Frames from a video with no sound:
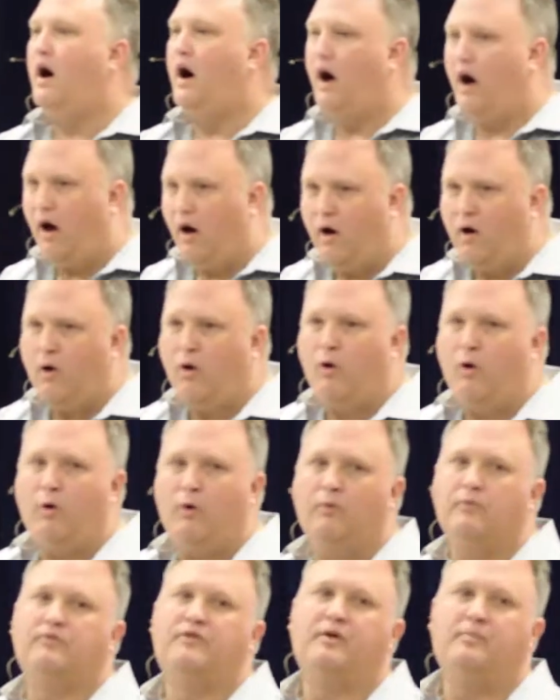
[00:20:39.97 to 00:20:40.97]

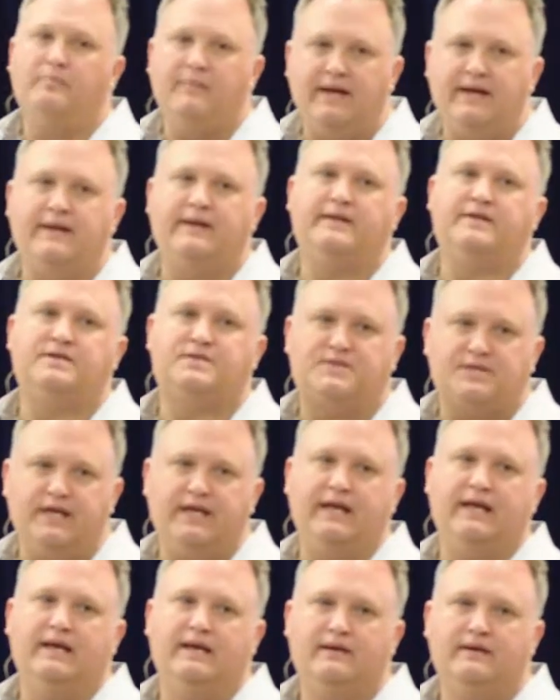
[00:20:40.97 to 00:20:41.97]
All the men of the
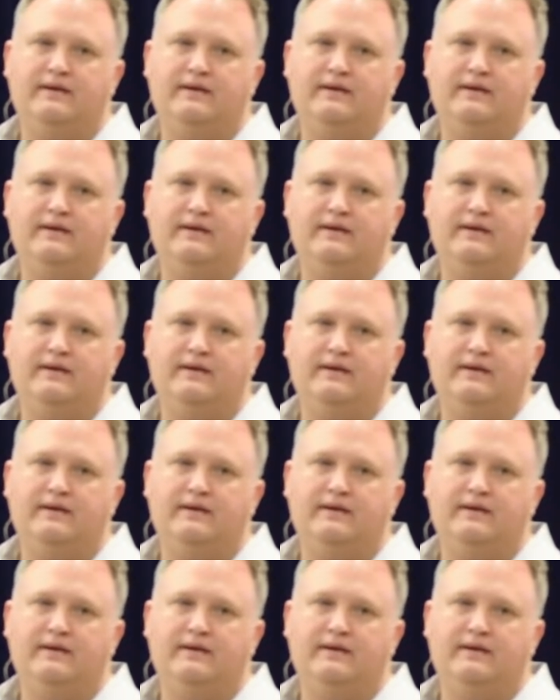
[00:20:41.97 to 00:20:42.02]
city.